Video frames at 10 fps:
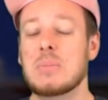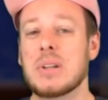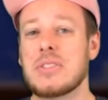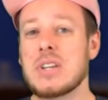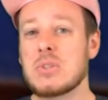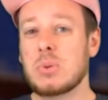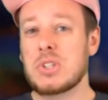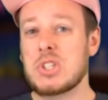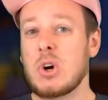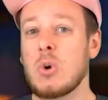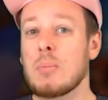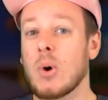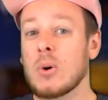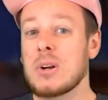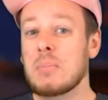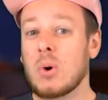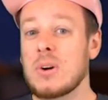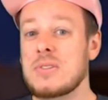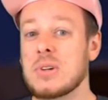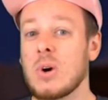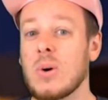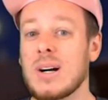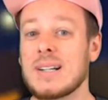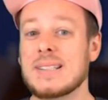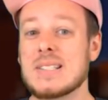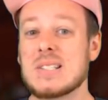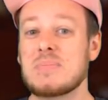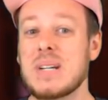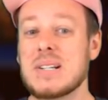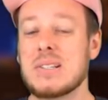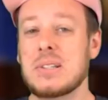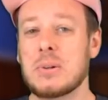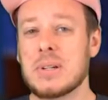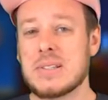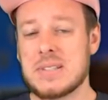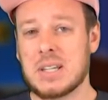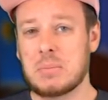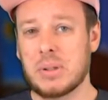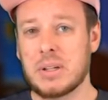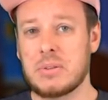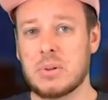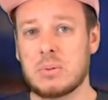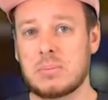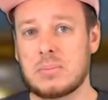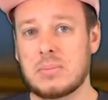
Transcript: but things will show more and more as you go on, especially during a second playthrough.